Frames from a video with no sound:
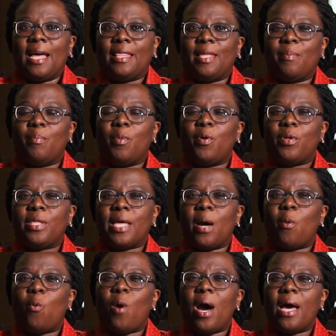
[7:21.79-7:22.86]
the more their
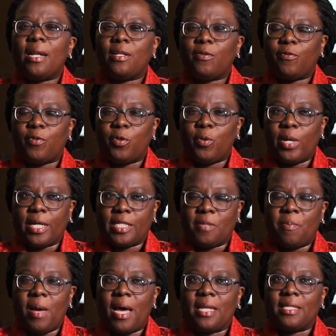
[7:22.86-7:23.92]
worldview
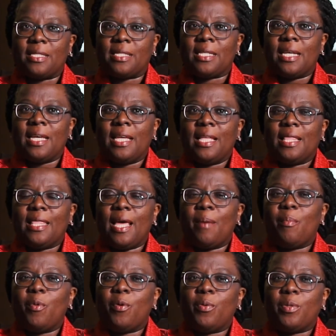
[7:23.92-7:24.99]
expands, the
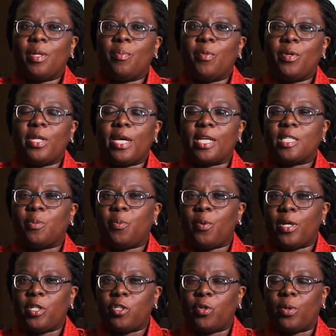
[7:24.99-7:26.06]
more the
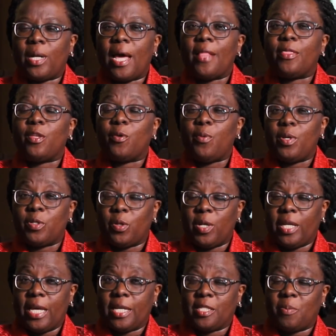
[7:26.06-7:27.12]
expression and the
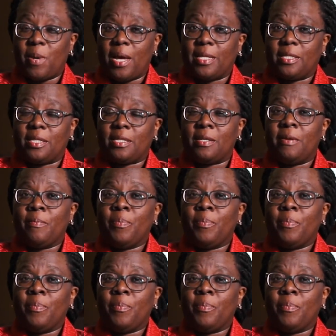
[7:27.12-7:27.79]
reasoning expands.